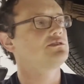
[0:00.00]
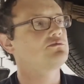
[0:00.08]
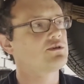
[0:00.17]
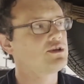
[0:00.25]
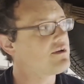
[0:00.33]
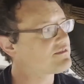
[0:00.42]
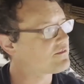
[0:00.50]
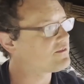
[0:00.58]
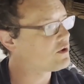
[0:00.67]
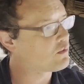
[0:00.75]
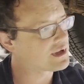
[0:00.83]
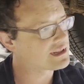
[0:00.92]
you have to
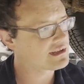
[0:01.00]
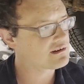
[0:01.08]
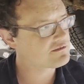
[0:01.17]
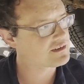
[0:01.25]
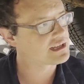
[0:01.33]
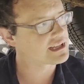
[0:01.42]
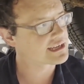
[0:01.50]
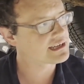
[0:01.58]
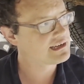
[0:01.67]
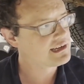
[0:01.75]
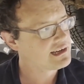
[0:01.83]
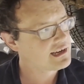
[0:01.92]
feel what they're feeling
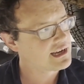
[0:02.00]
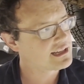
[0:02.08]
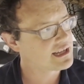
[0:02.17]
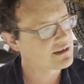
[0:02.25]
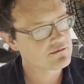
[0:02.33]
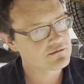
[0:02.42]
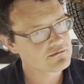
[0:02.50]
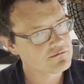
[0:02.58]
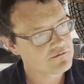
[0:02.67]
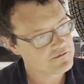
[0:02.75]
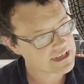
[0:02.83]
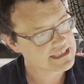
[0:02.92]
and then
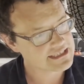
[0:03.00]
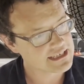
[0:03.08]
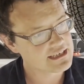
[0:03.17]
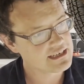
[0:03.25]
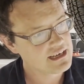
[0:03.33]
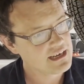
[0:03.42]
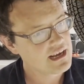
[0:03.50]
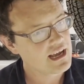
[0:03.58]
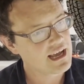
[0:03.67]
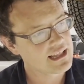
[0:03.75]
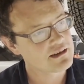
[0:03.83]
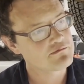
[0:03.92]
fix it
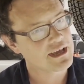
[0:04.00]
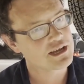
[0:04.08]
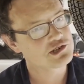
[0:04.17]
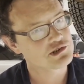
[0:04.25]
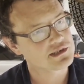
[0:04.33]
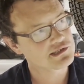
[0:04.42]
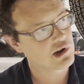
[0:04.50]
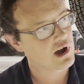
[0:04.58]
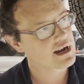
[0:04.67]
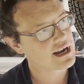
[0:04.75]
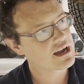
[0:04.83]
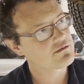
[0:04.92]
and then make sure it's
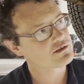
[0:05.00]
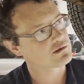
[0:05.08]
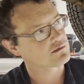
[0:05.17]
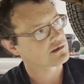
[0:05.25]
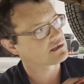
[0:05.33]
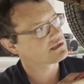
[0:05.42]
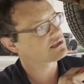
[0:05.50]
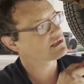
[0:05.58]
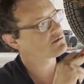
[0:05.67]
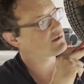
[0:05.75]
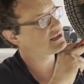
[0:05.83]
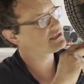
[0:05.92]
gone afterwards.
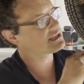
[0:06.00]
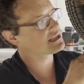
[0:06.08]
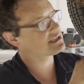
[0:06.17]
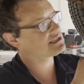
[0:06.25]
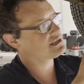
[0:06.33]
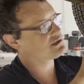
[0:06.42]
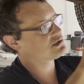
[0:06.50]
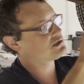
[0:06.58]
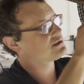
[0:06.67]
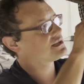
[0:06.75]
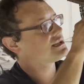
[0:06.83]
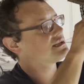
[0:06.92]
Otherwise, like I say, you're
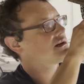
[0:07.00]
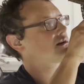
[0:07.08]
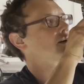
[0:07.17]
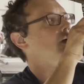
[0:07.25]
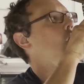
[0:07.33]
shooting in the dark.